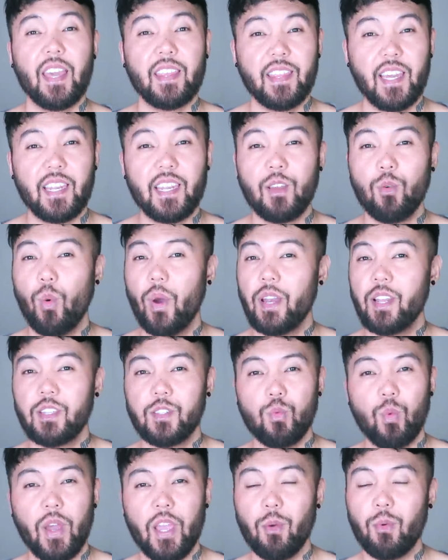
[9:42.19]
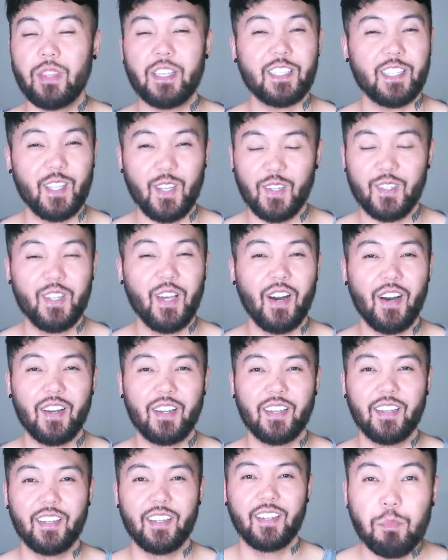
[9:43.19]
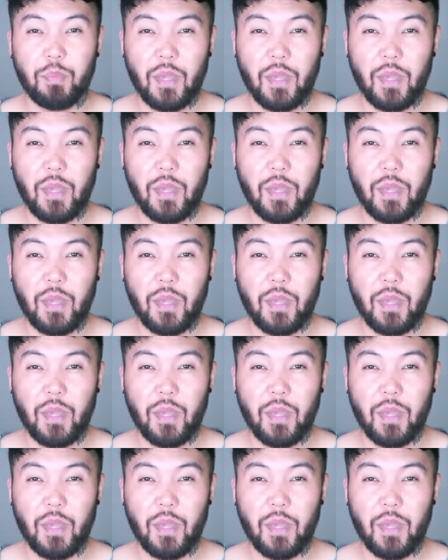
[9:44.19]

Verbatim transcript: And then he went his way with his little dog.